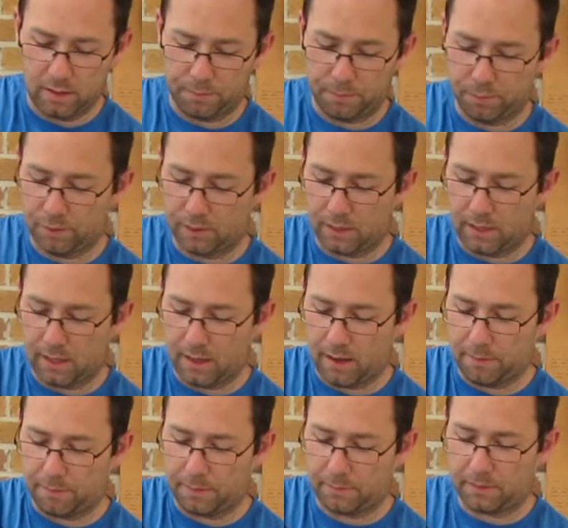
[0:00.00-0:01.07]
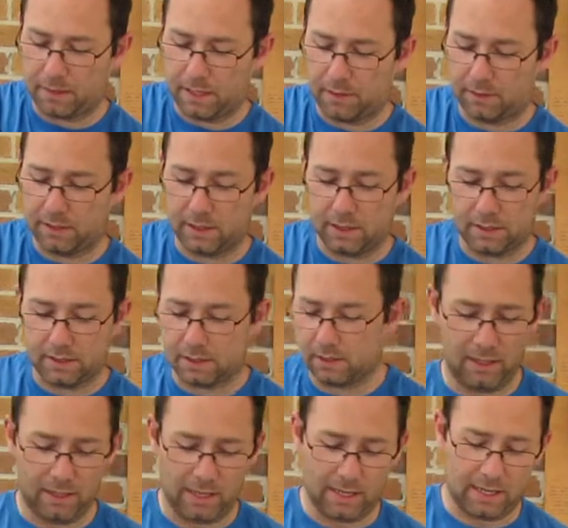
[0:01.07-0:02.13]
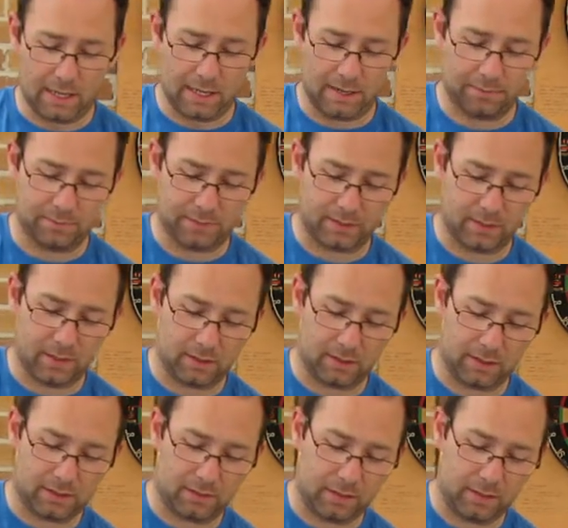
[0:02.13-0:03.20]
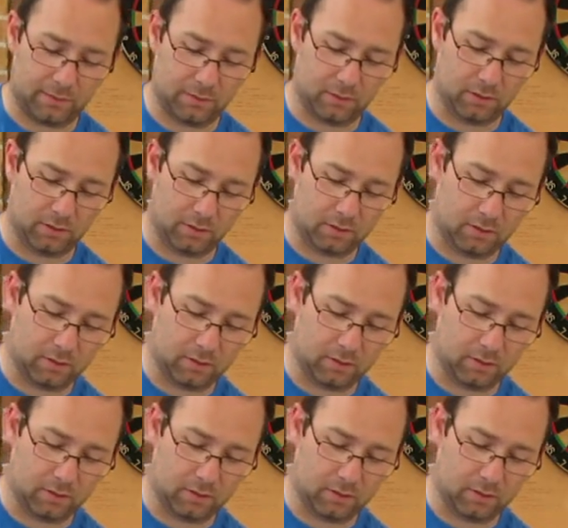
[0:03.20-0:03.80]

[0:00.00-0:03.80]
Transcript: Pretty happy with how it is. So let's have a look.